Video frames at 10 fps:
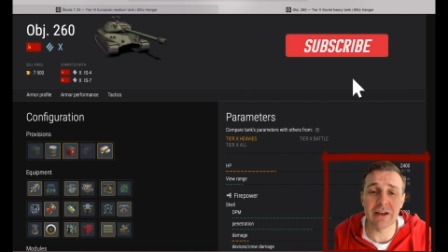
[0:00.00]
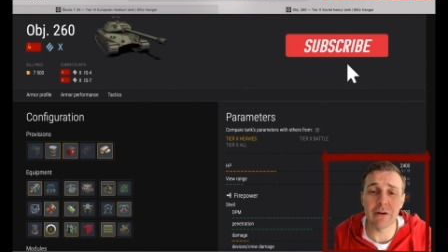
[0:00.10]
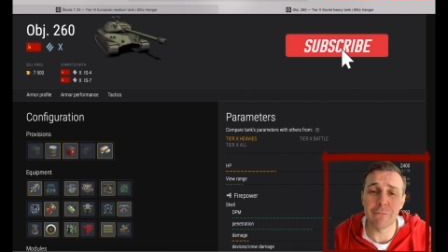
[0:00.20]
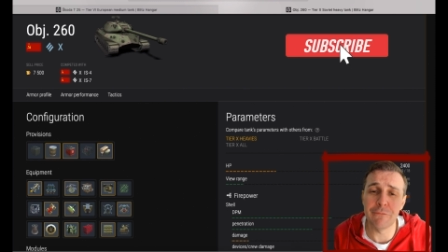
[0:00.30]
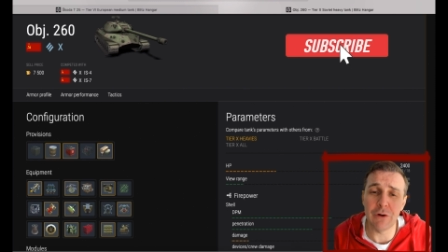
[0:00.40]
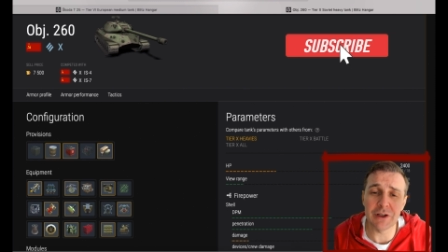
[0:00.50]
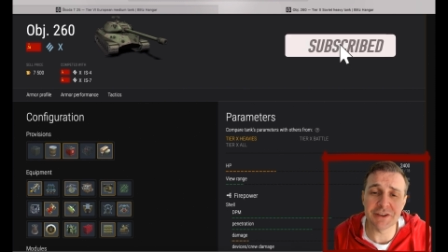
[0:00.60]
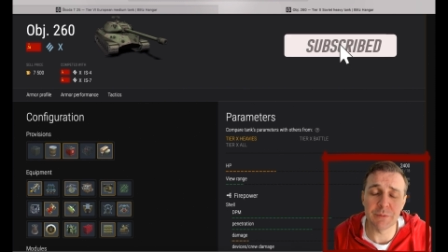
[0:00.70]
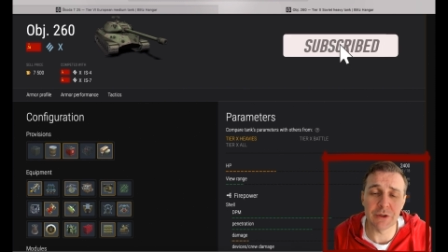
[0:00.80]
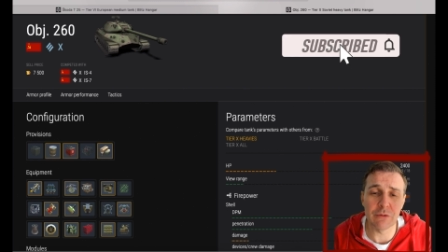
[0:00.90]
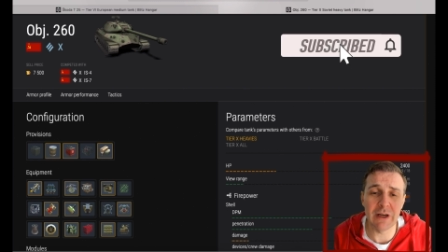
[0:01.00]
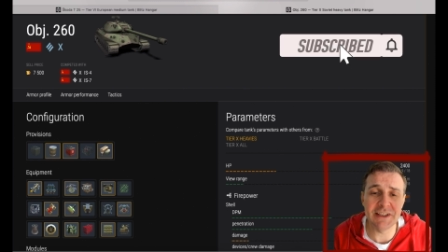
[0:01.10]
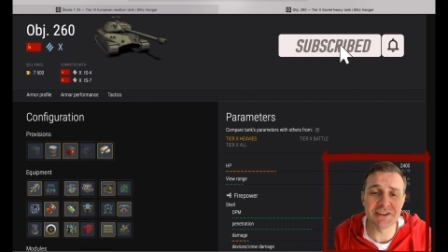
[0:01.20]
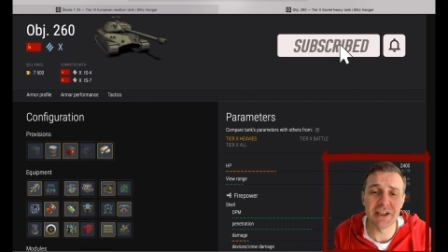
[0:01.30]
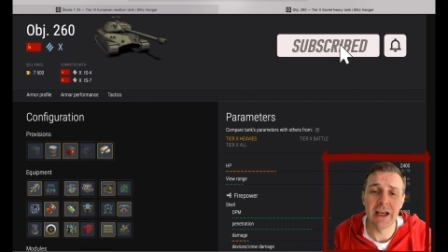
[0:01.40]
Are they going to fuck us with
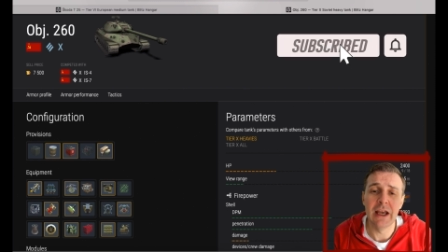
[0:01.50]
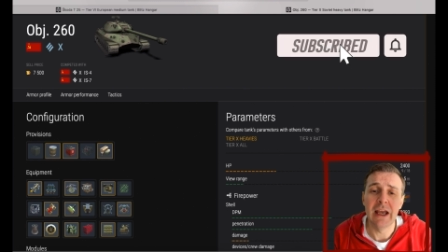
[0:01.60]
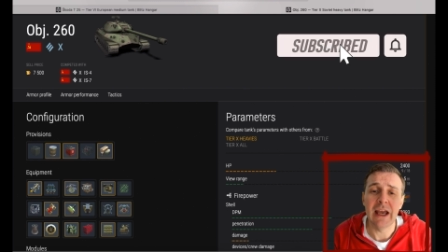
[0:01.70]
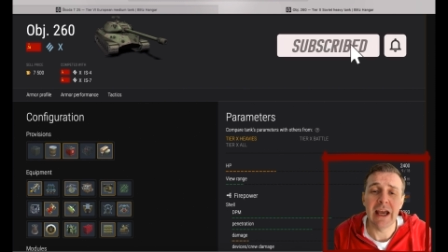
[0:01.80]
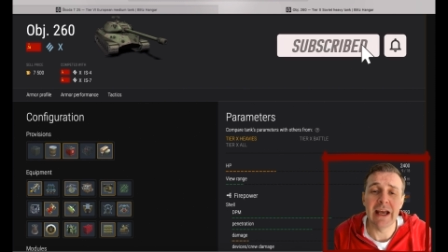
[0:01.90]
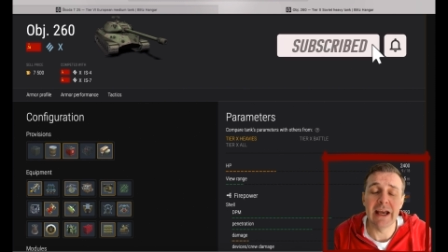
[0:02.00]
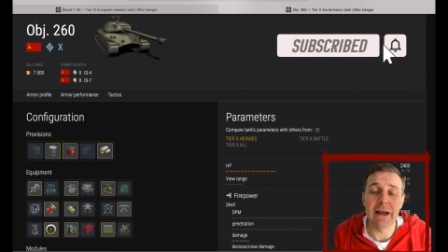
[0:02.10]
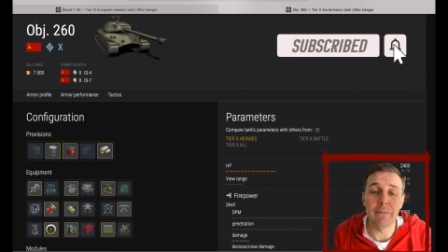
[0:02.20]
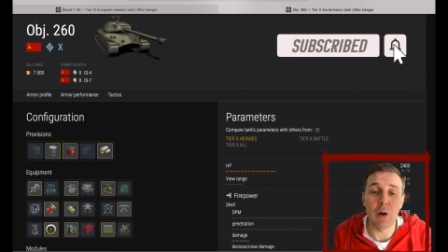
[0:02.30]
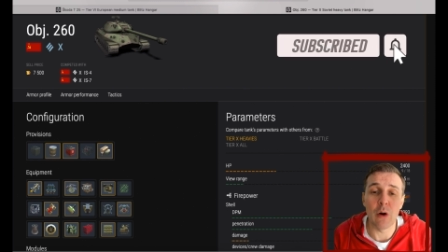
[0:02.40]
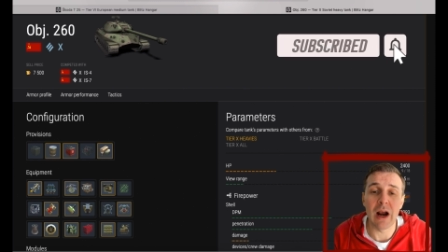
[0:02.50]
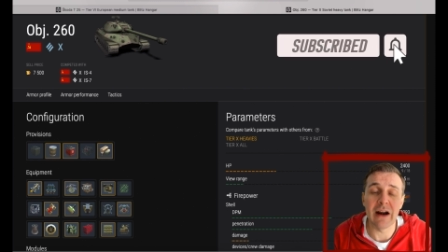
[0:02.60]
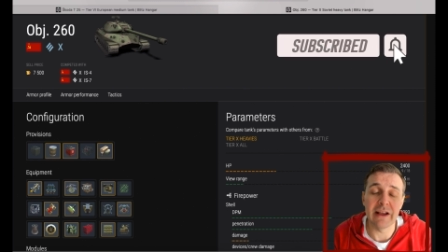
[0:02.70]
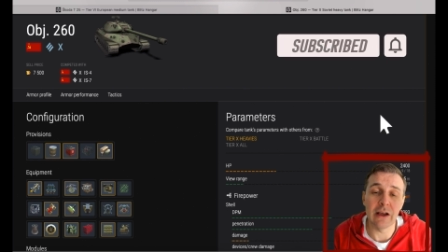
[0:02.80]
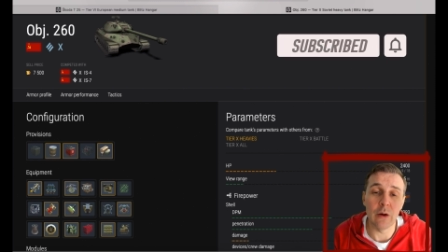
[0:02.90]
crates, or
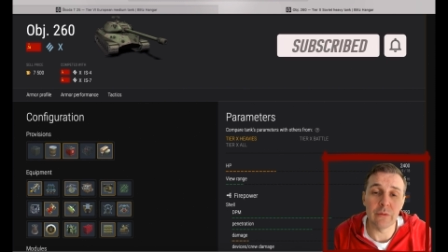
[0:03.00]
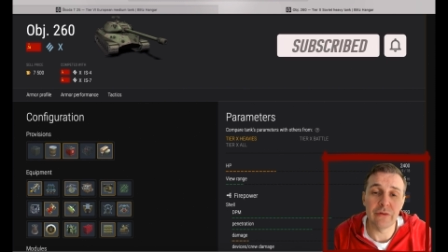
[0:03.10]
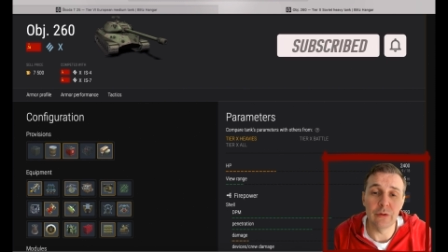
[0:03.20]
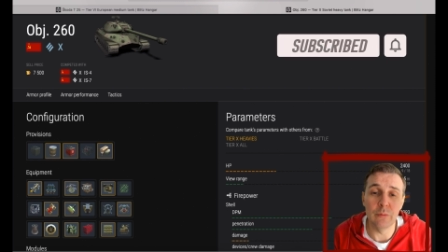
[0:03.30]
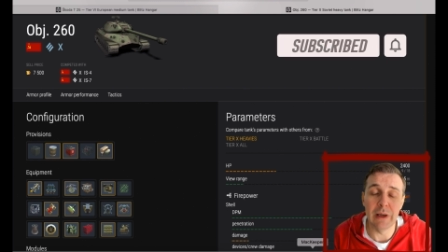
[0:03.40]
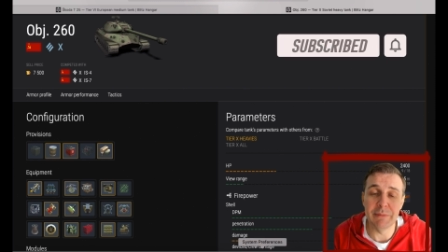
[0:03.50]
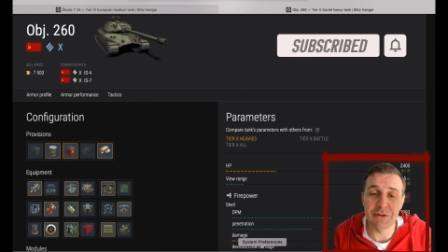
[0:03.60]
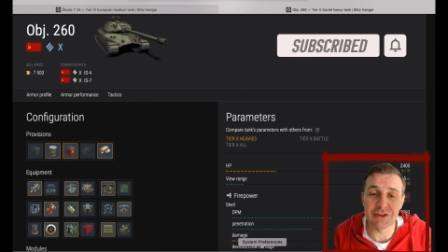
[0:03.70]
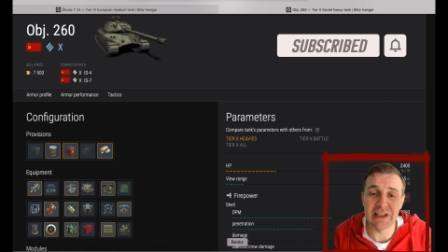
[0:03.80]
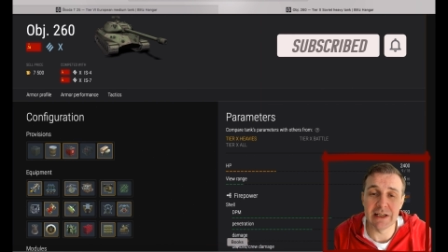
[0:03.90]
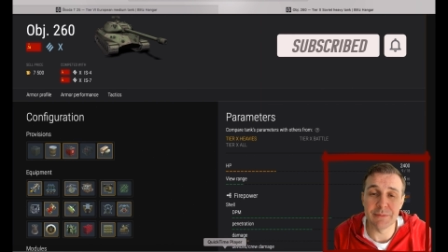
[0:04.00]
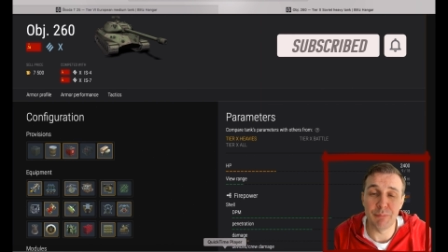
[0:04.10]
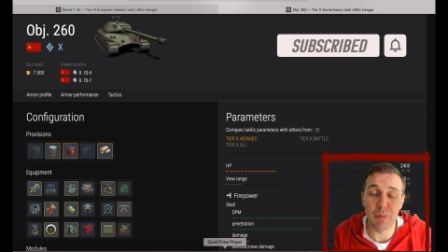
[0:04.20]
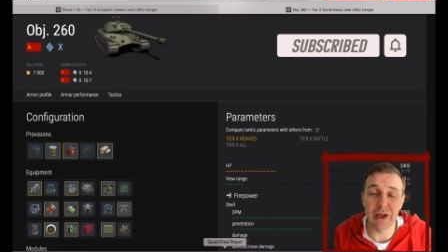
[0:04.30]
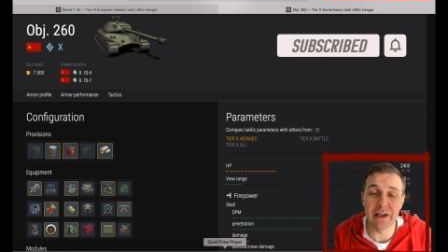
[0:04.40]
are they going to maybe just let
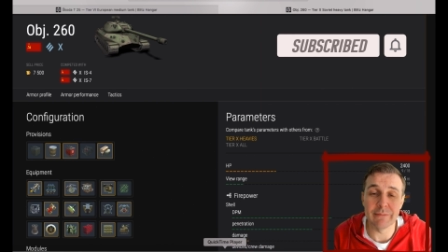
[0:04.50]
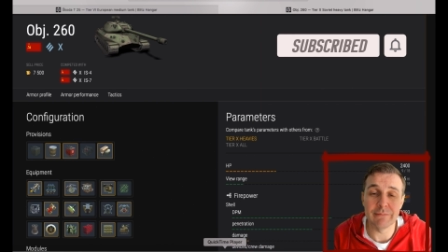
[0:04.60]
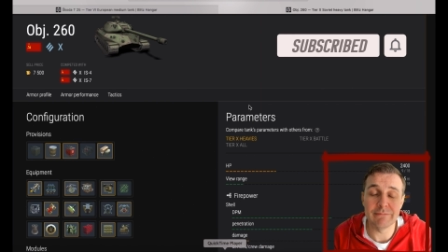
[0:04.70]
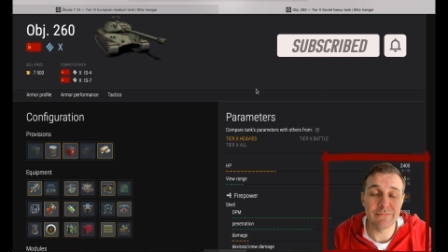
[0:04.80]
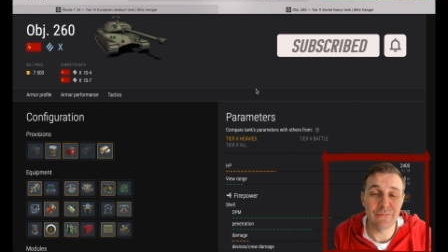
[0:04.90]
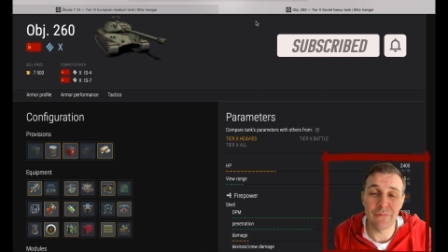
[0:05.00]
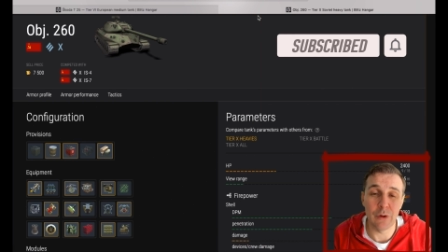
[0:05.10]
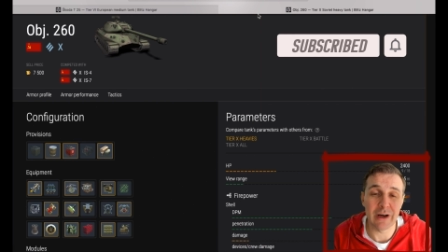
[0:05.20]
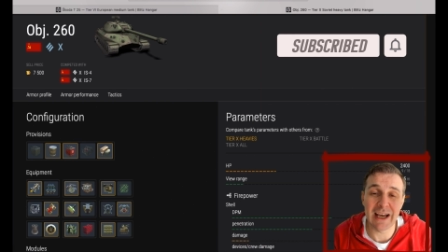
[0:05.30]
it buy it for